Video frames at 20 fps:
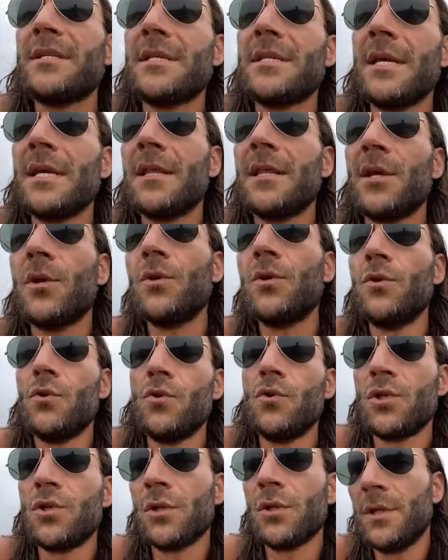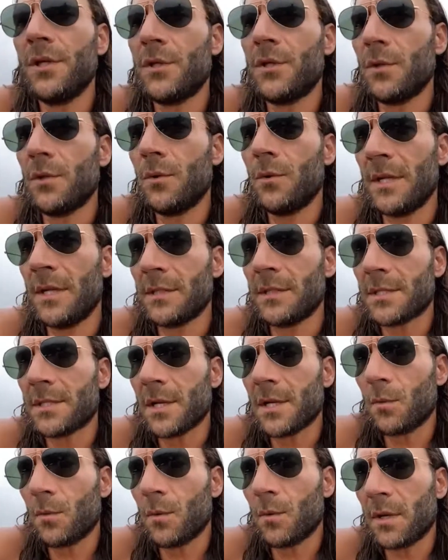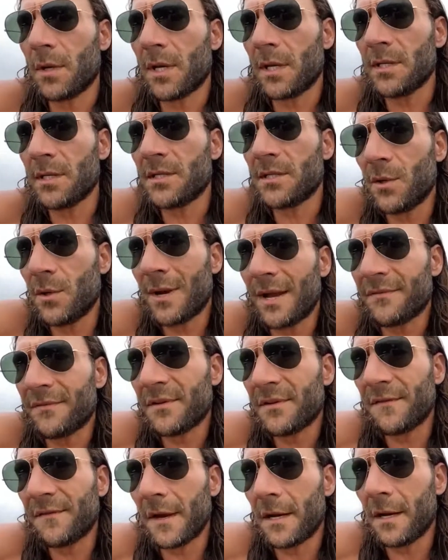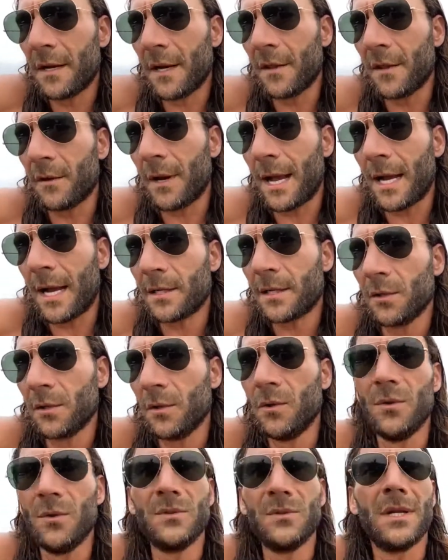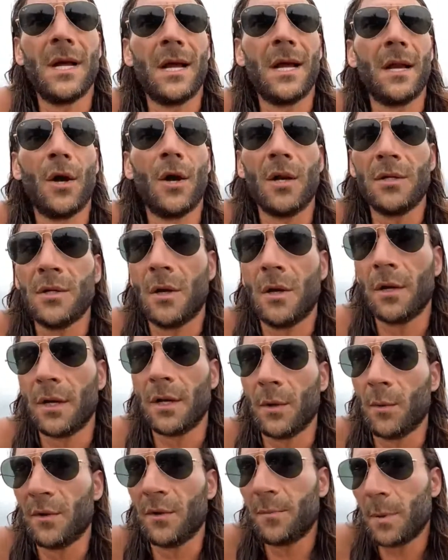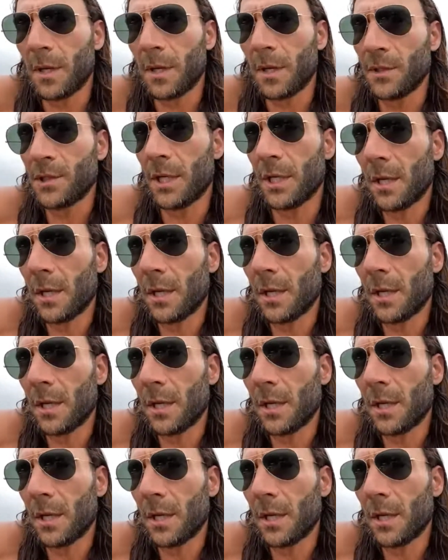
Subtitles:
thing that you usually do in stunt work is you have to fight another actor who's not on target with punching.